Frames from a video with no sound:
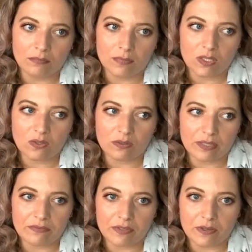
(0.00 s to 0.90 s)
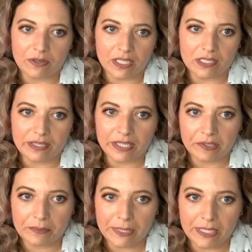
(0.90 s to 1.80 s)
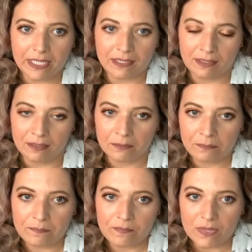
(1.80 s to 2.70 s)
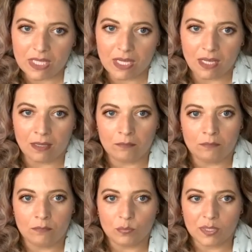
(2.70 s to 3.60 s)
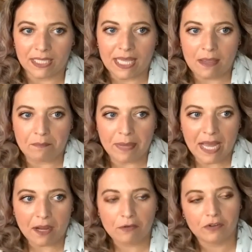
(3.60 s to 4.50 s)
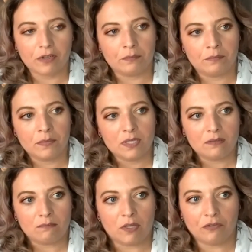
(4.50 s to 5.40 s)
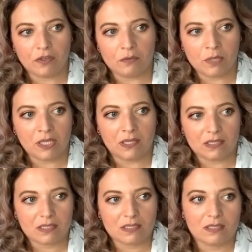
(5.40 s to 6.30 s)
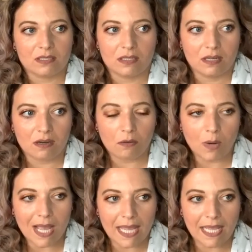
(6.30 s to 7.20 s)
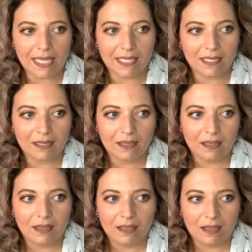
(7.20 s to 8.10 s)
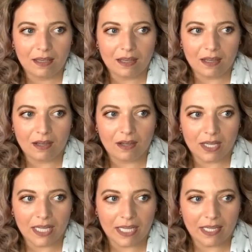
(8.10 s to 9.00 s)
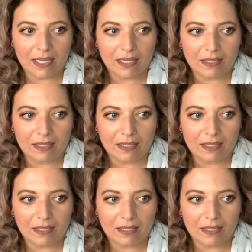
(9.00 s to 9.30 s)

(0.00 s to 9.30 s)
or even going to therapy. And when I came back from my few months away, it